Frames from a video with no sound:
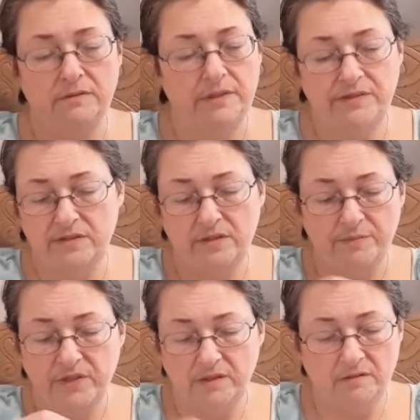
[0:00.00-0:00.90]
Is it
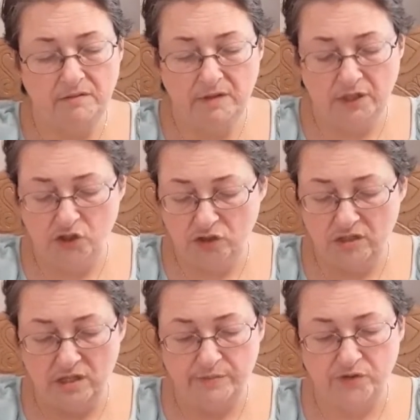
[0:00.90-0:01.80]
something that I should
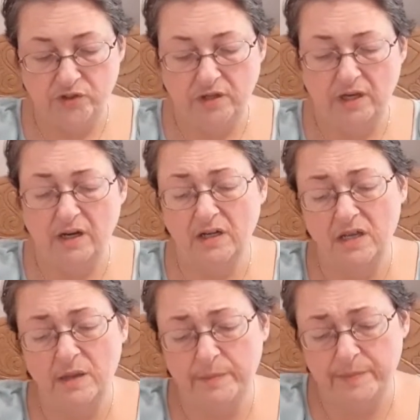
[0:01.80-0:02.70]
keep? Should I not
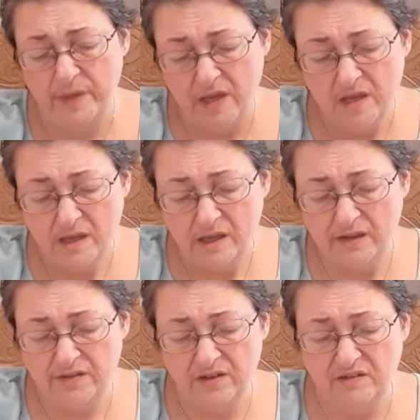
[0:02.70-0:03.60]
keep?
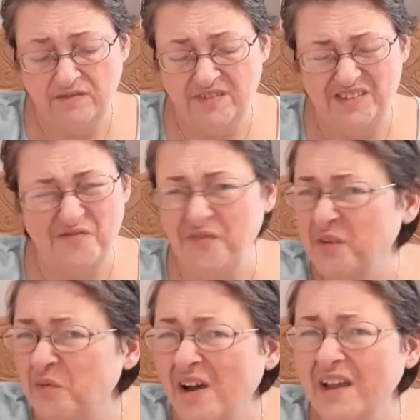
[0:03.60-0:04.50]
Is it, does it
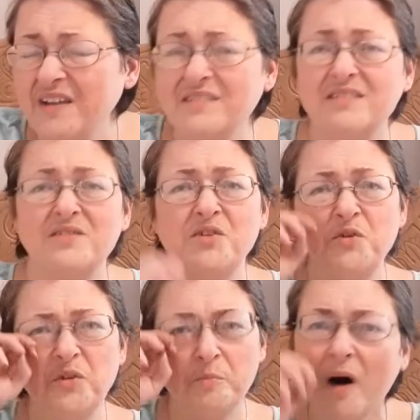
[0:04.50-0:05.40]
fit right? Is it too
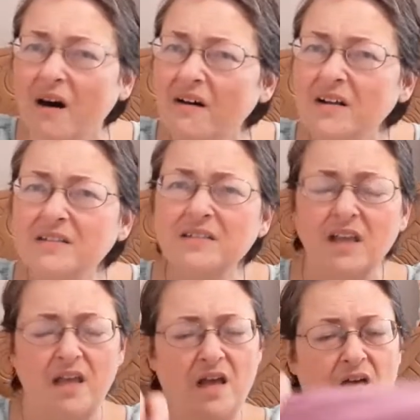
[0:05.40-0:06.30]
small?
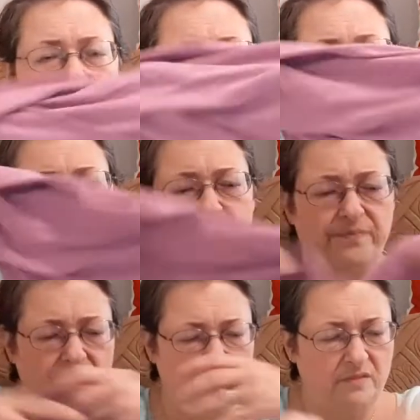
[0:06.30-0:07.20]

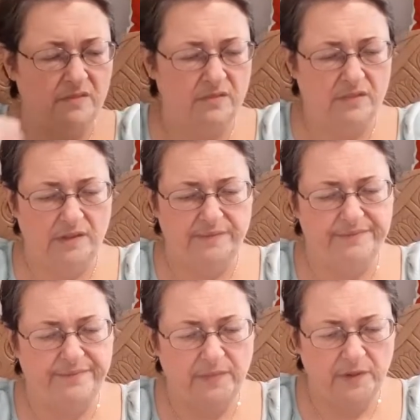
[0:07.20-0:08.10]
Um,
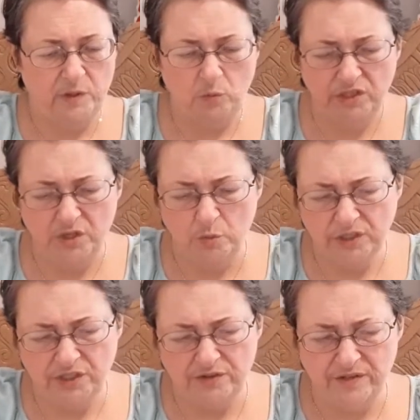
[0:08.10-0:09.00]
I mean, what,
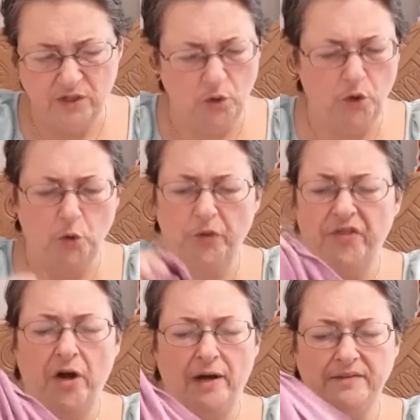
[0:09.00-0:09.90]
what are your
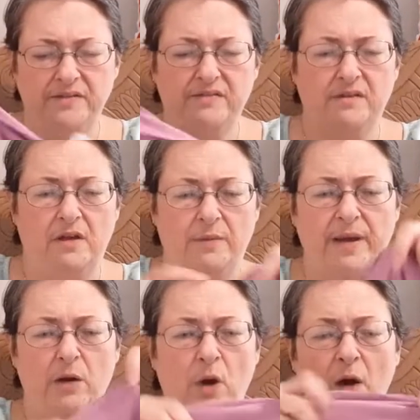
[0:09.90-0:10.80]
thoughts
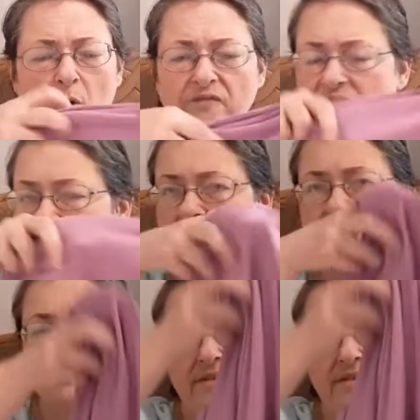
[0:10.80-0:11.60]
about how it fits,